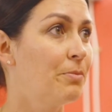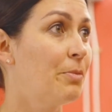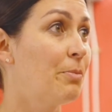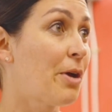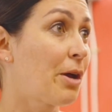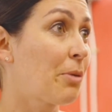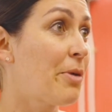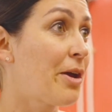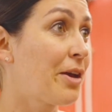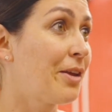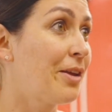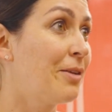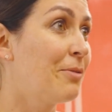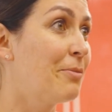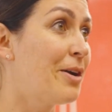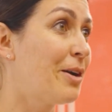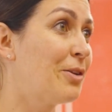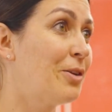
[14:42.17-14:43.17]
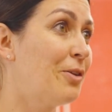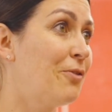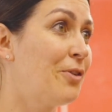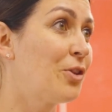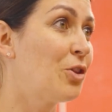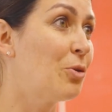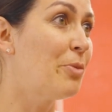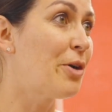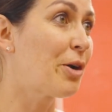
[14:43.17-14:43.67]
Bárie, the
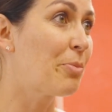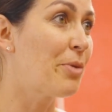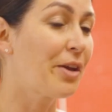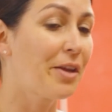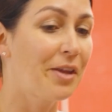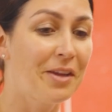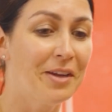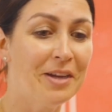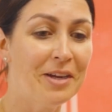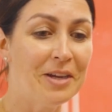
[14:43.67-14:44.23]
fig de Bárie.